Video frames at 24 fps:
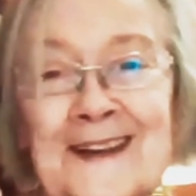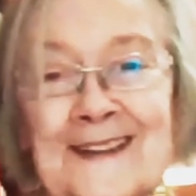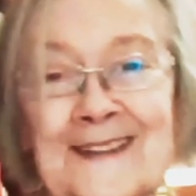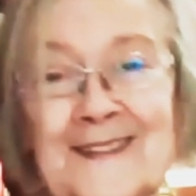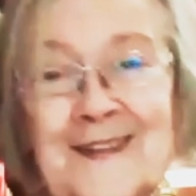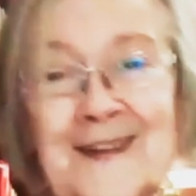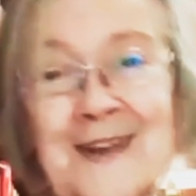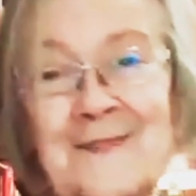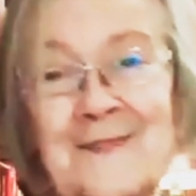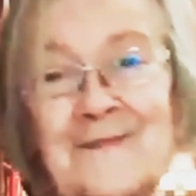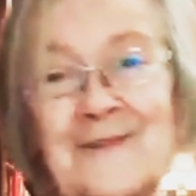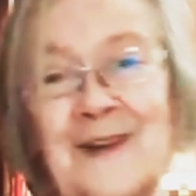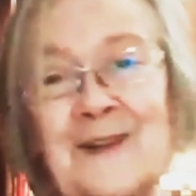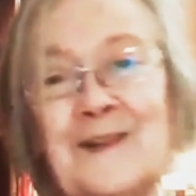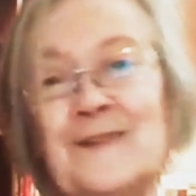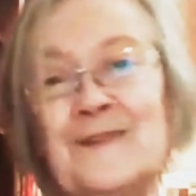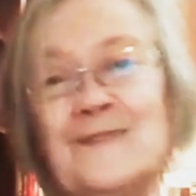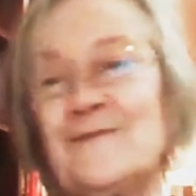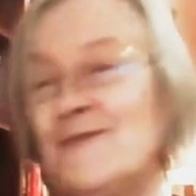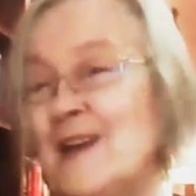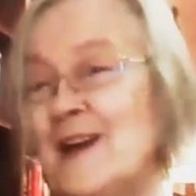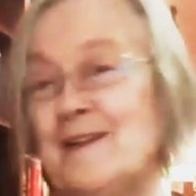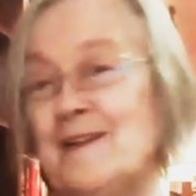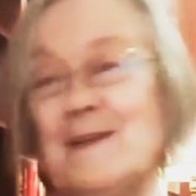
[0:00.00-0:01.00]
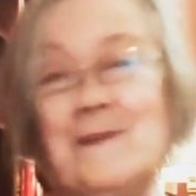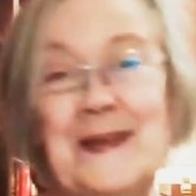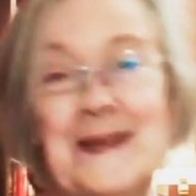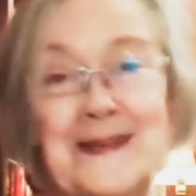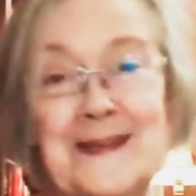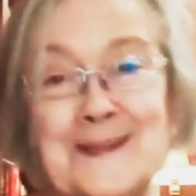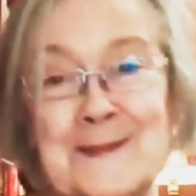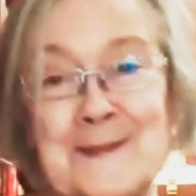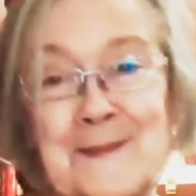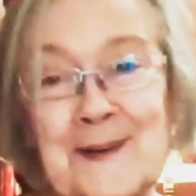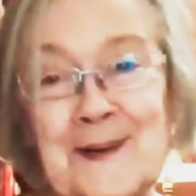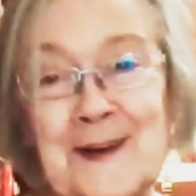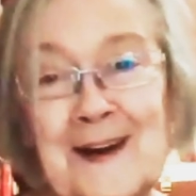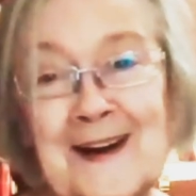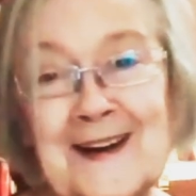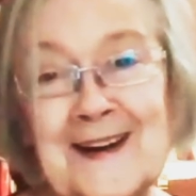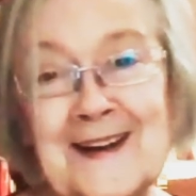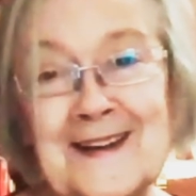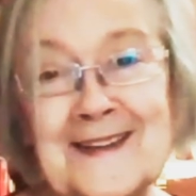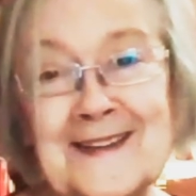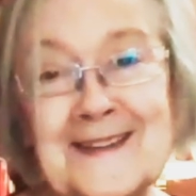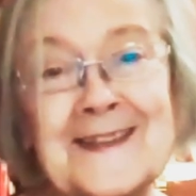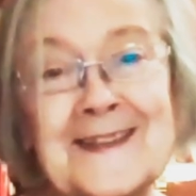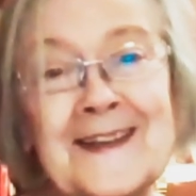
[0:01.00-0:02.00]
a very big
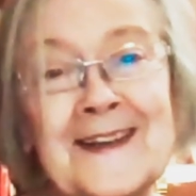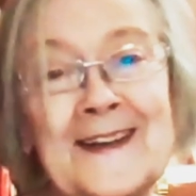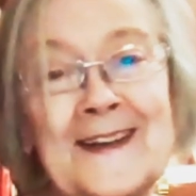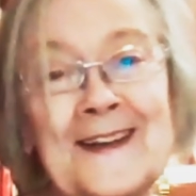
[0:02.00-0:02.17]
surprise.